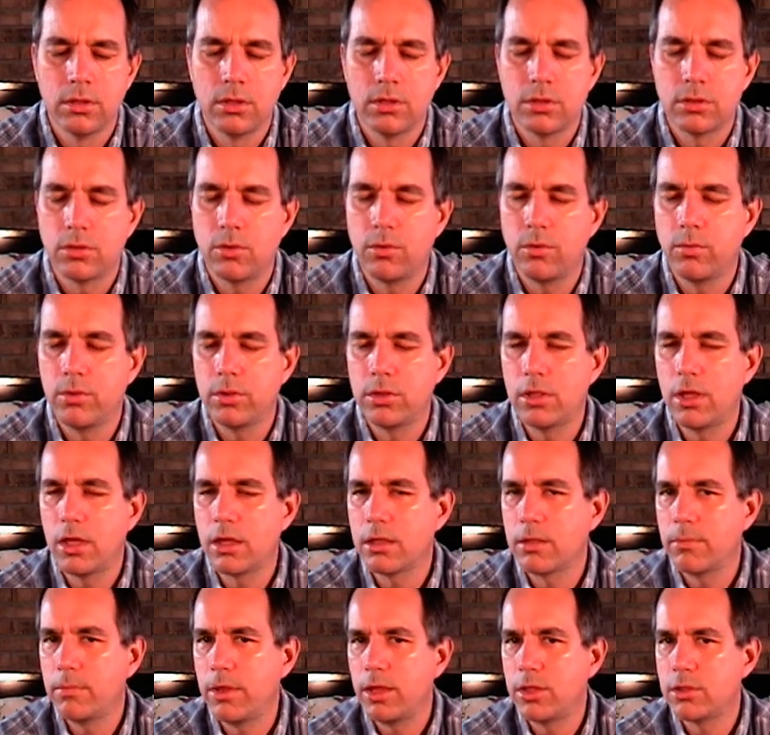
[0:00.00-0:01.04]
So when we
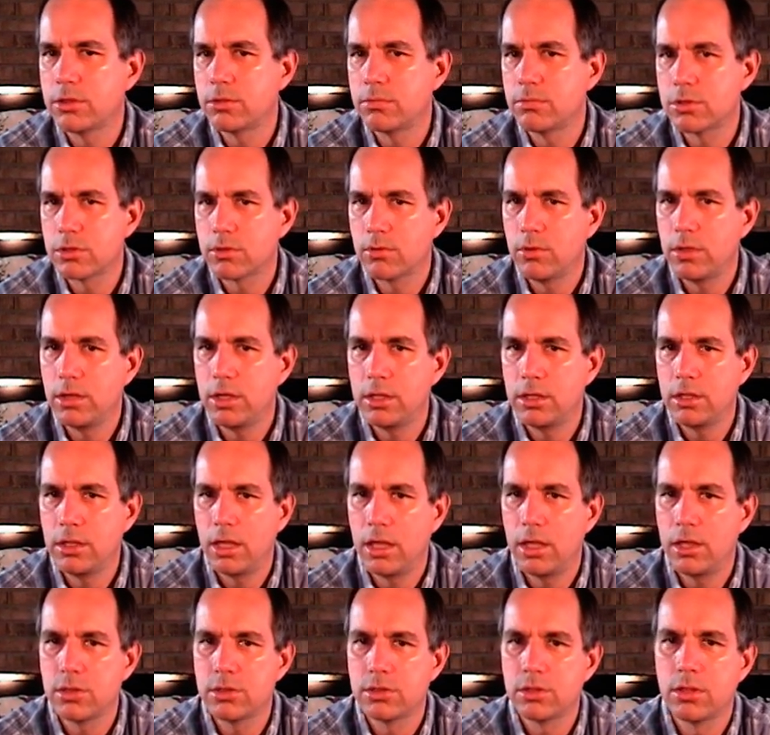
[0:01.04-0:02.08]
talk about some screening
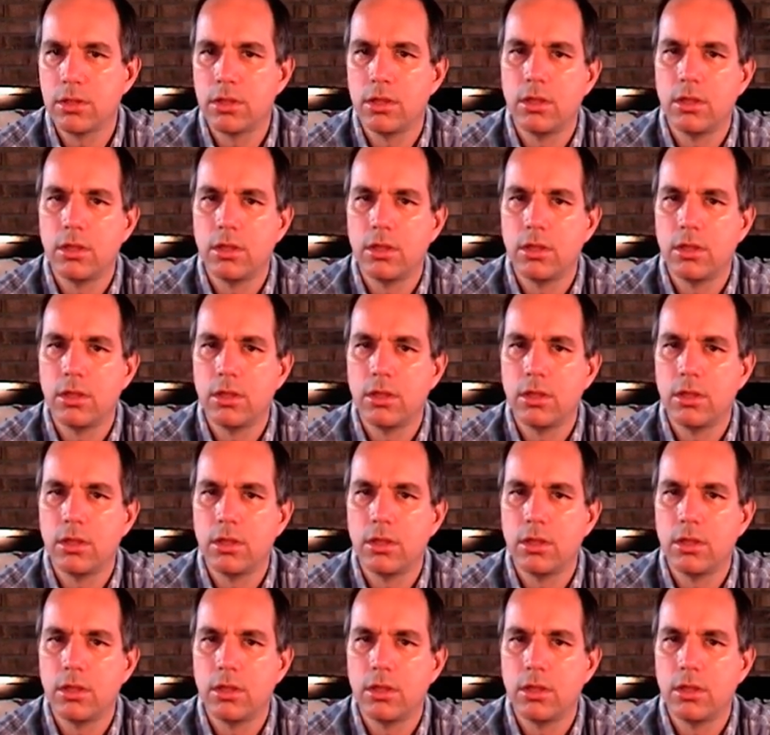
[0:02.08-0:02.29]
tests,